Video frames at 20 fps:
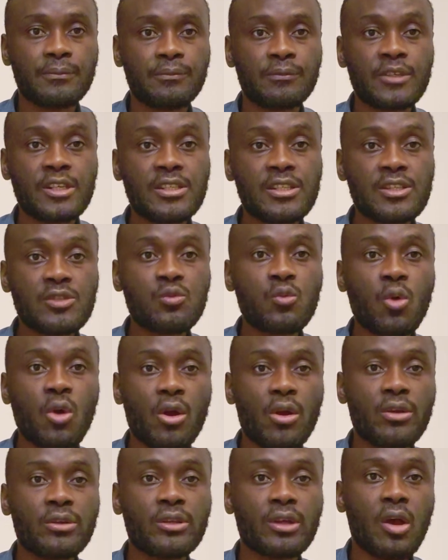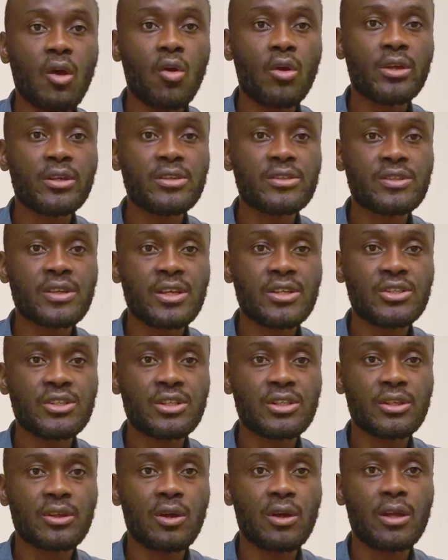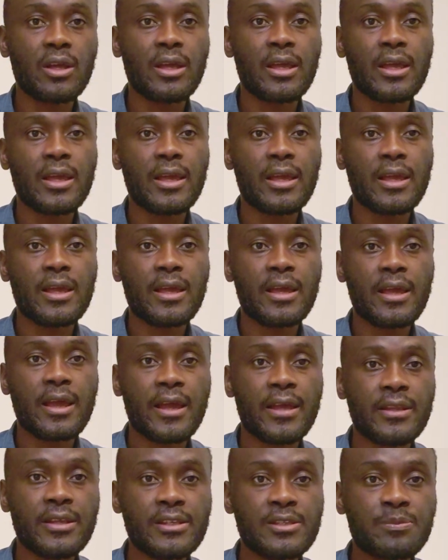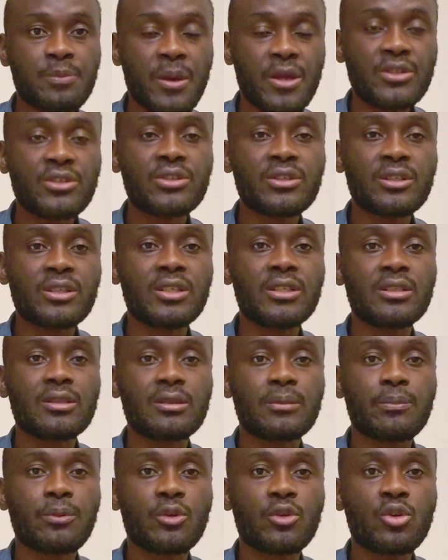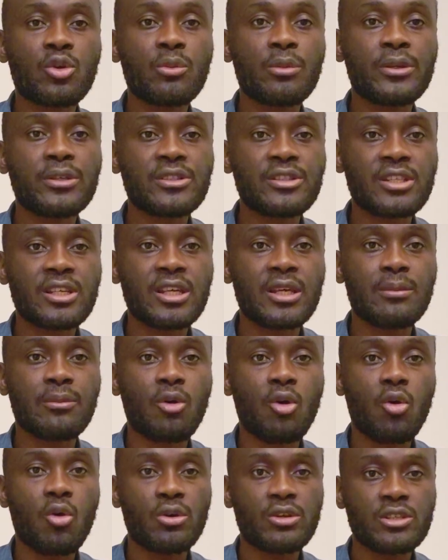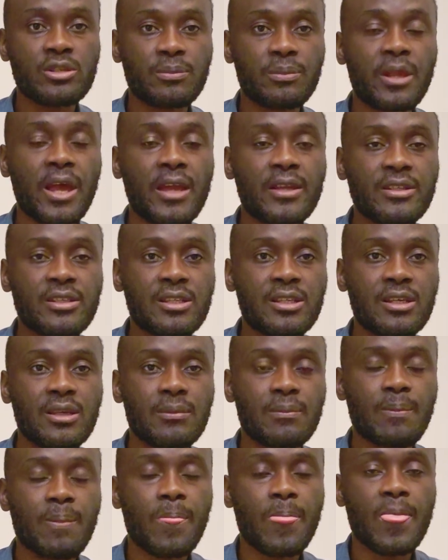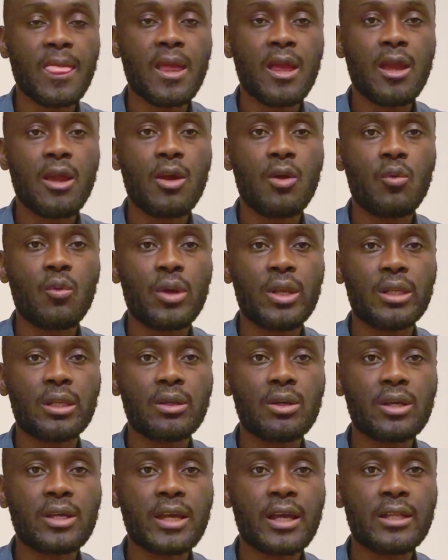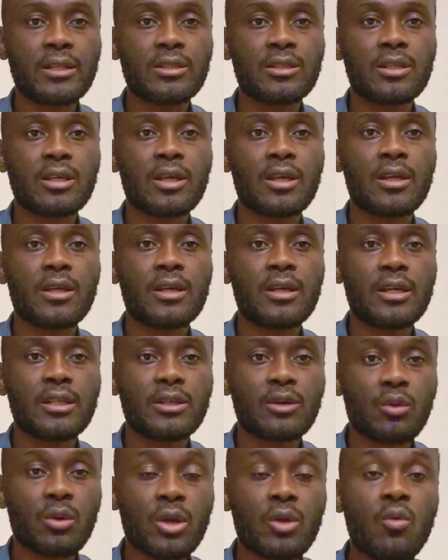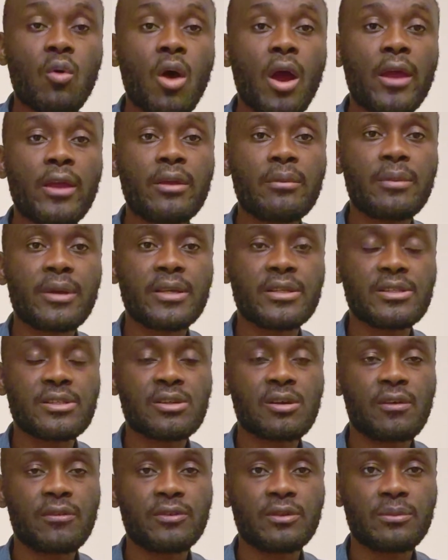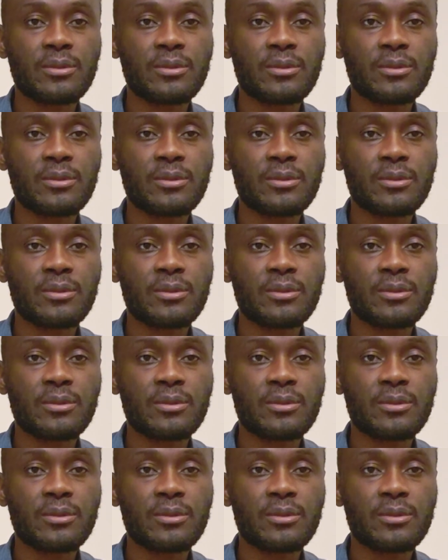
This is where the organization, and especially the procurement team or supply team, will look at the requirements of the